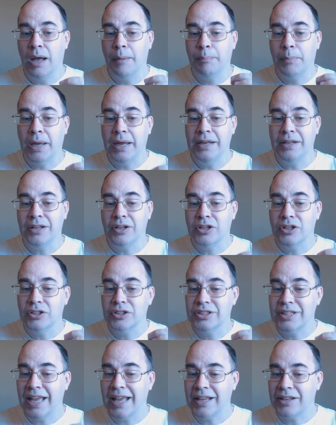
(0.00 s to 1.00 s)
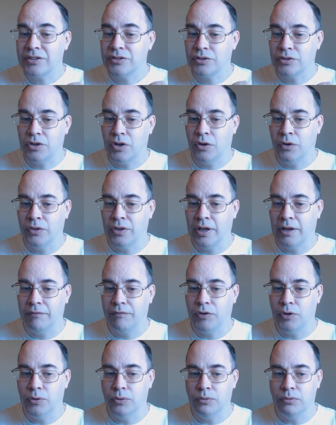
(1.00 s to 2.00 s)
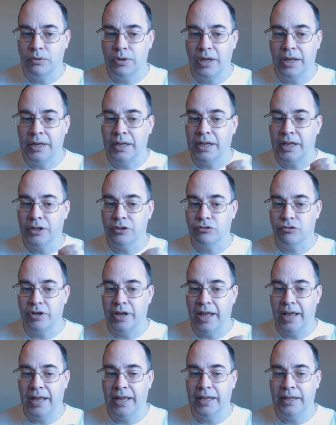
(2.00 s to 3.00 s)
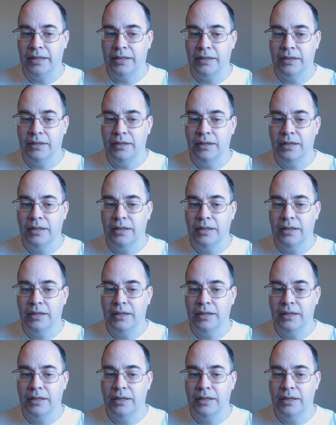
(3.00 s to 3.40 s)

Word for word: and paid tax on that fuel in country A.